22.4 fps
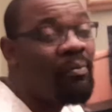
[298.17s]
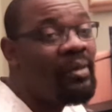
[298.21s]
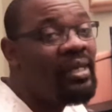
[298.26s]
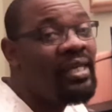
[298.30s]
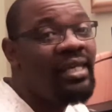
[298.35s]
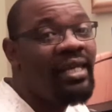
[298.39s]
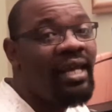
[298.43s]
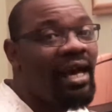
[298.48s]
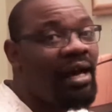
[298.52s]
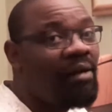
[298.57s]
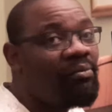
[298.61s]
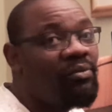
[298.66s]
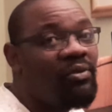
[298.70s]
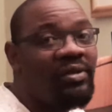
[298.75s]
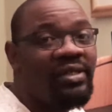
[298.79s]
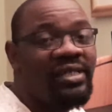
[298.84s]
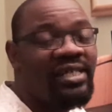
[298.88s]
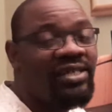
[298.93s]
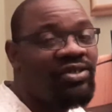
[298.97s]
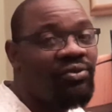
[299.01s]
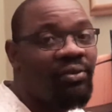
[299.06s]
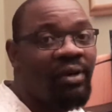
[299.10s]
me, I'm not
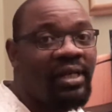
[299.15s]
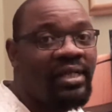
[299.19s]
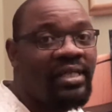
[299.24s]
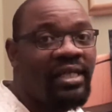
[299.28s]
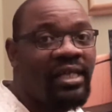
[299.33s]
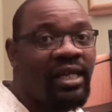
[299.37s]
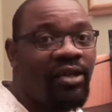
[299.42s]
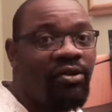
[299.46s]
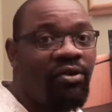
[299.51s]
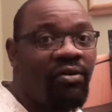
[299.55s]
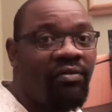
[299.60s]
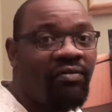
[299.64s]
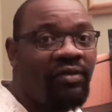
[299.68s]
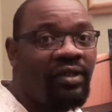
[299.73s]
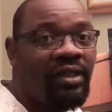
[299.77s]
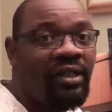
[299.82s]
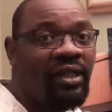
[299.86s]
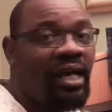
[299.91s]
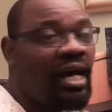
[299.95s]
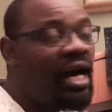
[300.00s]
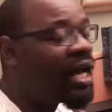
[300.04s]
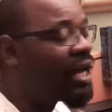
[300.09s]
just writing a
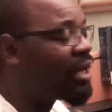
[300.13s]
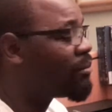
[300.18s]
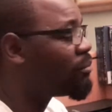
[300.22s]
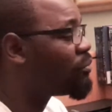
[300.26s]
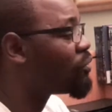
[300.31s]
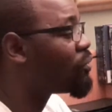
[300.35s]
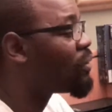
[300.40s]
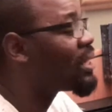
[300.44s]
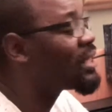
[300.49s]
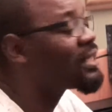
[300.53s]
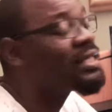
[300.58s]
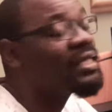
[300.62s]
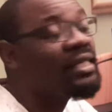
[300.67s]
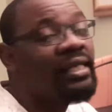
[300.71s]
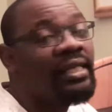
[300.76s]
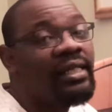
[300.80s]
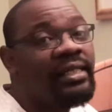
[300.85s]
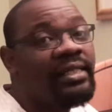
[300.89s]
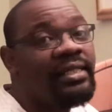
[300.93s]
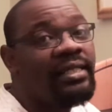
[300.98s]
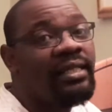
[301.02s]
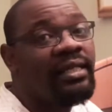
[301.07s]
novel, I am writing
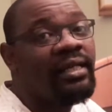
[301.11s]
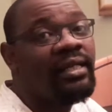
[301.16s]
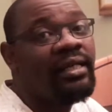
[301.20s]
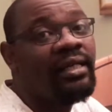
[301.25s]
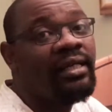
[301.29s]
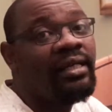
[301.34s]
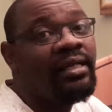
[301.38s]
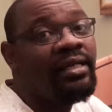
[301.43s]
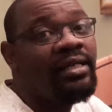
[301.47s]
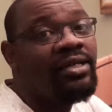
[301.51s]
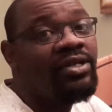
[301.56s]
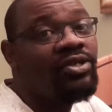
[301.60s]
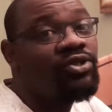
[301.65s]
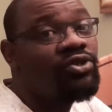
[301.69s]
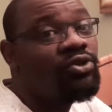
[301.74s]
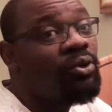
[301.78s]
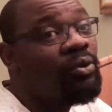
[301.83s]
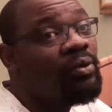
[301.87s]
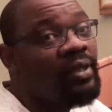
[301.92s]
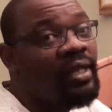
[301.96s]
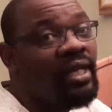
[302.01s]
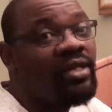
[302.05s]
it
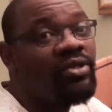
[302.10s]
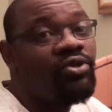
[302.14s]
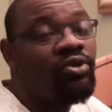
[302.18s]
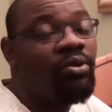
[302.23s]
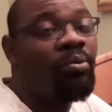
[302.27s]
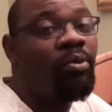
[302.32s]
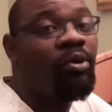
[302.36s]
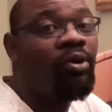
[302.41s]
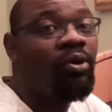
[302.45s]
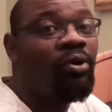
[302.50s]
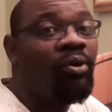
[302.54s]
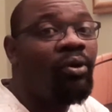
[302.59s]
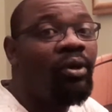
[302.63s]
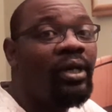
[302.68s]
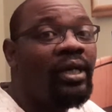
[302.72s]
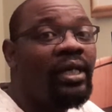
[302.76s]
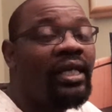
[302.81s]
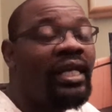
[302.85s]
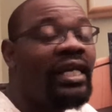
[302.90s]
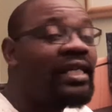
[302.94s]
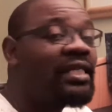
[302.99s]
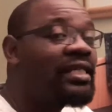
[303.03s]
so that tomorrow
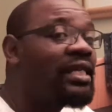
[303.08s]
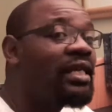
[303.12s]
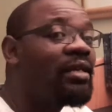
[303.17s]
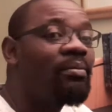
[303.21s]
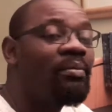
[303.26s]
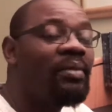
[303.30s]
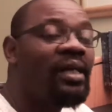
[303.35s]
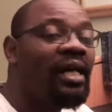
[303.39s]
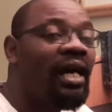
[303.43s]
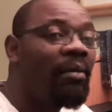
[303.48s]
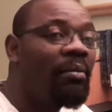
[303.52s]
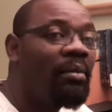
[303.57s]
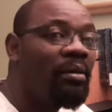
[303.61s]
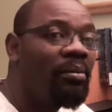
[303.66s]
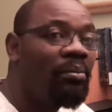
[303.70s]
it can become a